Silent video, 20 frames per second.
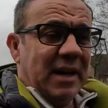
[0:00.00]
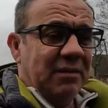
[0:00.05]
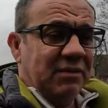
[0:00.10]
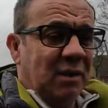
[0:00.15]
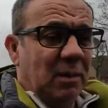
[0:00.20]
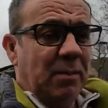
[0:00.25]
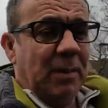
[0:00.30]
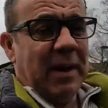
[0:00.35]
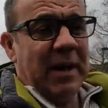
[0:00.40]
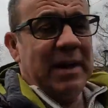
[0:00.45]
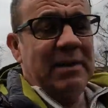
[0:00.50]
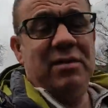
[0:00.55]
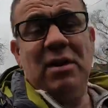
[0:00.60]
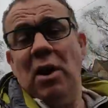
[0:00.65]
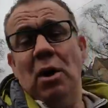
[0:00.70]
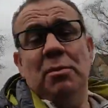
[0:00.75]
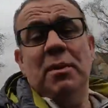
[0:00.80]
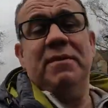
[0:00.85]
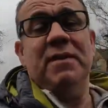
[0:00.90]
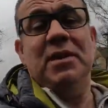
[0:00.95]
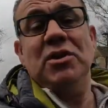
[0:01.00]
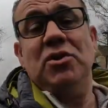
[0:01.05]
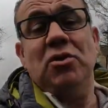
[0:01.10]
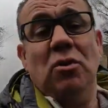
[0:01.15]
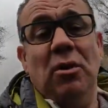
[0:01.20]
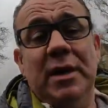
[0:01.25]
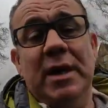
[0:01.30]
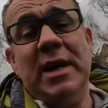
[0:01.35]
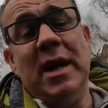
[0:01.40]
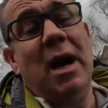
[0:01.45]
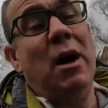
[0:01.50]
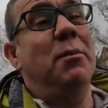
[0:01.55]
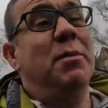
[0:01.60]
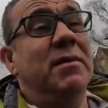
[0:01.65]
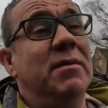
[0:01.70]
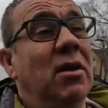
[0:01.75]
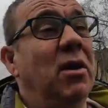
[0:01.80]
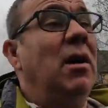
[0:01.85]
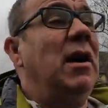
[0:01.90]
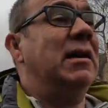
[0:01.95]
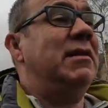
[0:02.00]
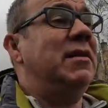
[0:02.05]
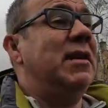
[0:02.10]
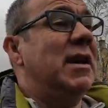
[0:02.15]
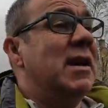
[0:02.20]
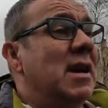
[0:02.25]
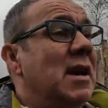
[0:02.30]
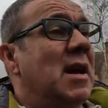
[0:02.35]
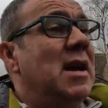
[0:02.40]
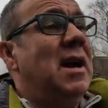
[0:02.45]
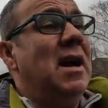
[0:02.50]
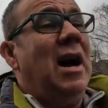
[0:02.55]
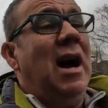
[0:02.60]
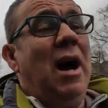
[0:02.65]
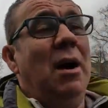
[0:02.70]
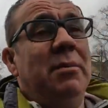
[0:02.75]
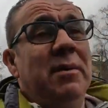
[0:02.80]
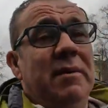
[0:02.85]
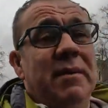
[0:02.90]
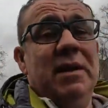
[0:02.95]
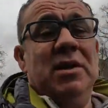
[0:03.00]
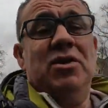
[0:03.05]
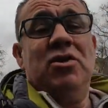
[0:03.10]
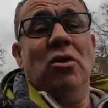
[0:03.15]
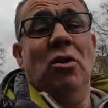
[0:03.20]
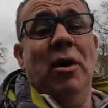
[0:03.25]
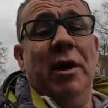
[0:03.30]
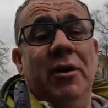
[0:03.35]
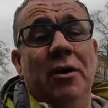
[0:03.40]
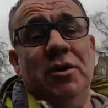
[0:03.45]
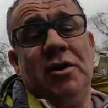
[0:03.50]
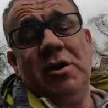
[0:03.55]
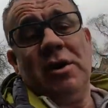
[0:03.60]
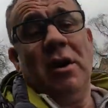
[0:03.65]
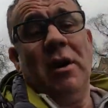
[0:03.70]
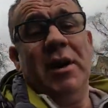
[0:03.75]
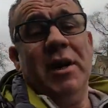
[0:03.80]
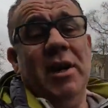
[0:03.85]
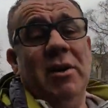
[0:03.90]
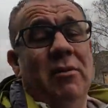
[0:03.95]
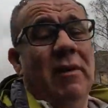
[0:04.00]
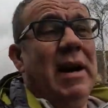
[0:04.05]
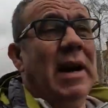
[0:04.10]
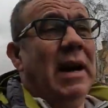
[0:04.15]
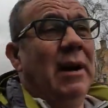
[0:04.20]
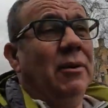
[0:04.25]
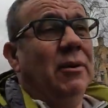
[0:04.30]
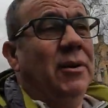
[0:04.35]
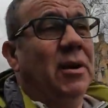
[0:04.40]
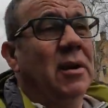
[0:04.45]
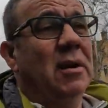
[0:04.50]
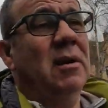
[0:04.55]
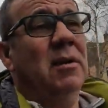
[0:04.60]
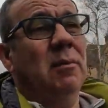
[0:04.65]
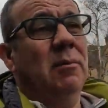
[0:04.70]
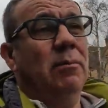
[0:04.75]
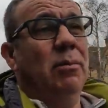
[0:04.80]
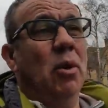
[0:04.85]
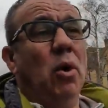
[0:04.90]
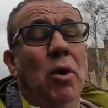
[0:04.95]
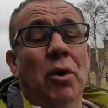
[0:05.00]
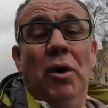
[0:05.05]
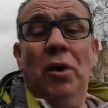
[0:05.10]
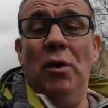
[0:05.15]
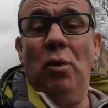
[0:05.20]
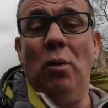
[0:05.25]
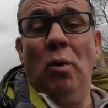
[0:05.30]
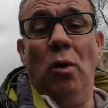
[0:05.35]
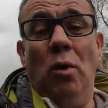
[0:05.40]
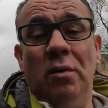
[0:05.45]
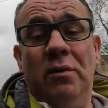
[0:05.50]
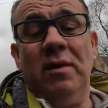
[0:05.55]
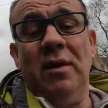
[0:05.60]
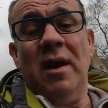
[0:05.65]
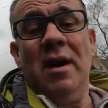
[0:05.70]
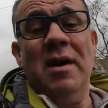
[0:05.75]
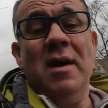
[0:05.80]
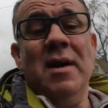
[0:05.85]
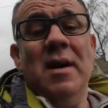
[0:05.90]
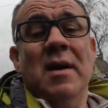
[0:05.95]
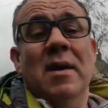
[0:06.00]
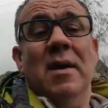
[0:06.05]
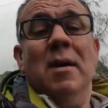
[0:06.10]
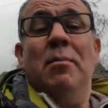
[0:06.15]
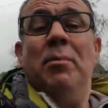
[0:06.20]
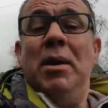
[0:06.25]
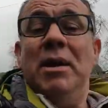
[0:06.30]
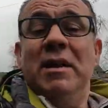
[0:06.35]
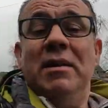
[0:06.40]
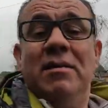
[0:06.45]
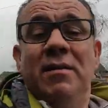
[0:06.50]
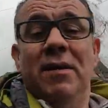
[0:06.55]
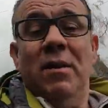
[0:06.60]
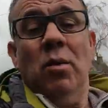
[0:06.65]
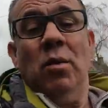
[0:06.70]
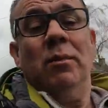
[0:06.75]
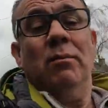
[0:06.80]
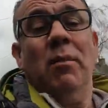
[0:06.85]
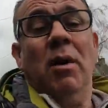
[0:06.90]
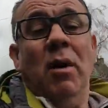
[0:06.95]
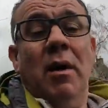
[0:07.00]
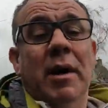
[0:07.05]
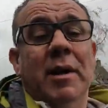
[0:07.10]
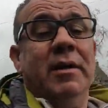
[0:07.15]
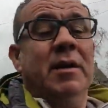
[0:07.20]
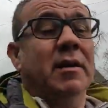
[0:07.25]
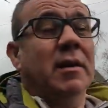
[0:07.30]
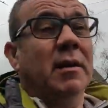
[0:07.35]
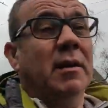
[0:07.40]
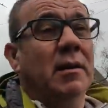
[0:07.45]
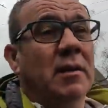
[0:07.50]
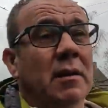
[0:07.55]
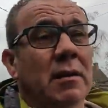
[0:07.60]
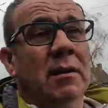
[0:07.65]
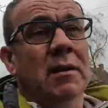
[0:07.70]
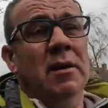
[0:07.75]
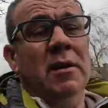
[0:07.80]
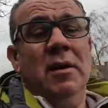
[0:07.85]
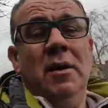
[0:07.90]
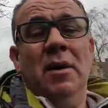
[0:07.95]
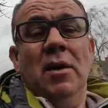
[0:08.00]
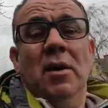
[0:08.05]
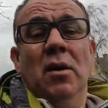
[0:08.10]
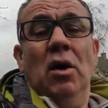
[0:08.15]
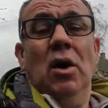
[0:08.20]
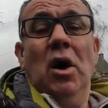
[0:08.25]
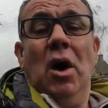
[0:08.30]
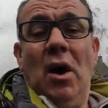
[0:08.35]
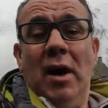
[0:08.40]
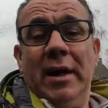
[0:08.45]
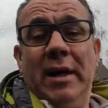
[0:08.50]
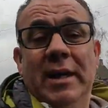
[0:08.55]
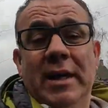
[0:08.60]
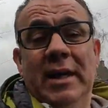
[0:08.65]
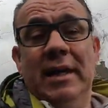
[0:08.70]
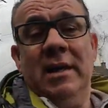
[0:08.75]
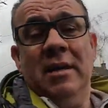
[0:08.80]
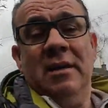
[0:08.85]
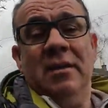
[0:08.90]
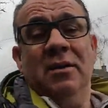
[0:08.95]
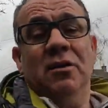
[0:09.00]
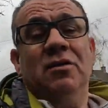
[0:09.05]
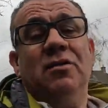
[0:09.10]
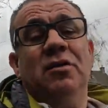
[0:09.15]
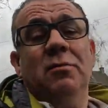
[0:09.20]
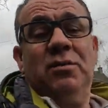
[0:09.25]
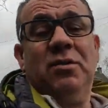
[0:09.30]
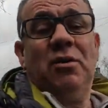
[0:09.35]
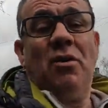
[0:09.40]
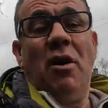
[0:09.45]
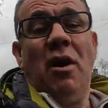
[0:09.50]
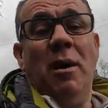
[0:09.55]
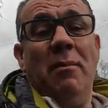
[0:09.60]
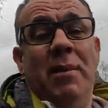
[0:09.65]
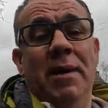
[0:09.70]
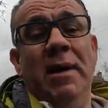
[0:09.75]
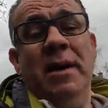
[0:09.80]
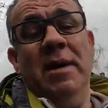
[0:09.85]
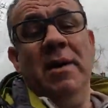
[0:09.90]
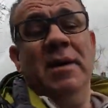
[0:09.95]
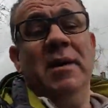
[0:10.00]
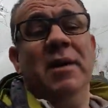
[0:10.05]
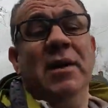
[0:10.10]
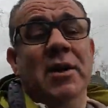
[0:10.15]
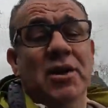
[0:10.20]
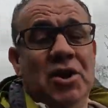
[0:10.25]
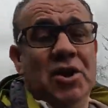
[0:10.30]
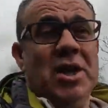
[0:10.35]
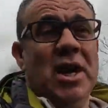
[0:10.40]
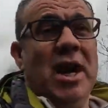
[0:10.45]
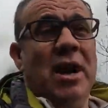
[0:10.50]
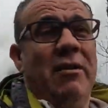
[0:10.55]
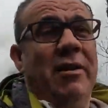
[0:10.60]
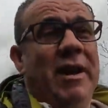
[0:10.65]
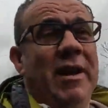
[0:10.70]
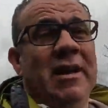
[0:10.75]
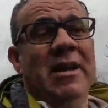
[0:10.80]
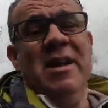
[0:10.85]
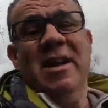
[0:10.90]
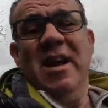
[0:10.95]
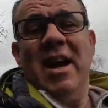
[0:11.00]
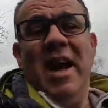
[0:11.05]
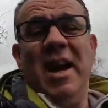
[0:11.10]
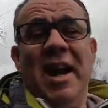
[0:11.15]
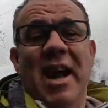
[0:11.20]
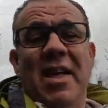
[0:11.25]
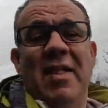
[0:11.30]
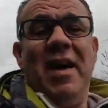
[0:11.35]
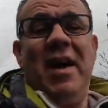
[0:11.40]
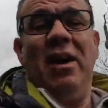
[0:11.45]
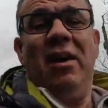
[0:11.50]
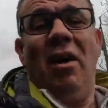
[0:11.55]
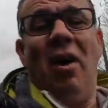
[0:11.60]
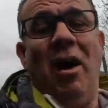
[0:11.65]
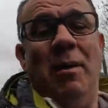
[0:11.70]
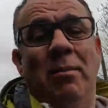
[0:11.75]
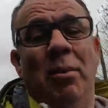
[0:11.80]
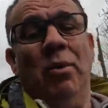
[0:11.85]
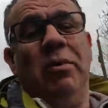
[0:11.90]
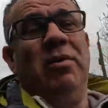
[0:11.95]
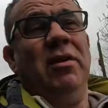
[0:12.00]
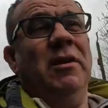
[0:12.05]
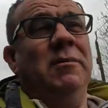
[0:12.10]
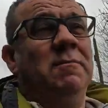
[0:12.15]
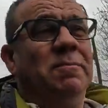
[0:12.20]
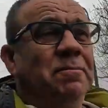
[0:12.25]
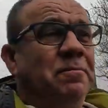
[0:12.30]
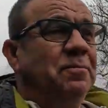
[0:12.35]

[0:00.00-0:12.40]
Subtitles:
Escapades. I hope you've enjoyed it. I hope you've liked it. I hope you've enjoyed us showing you around Bourton on the Water. Please, if you wouldn't mind, liking, subscribing and sharing, and hit that like button.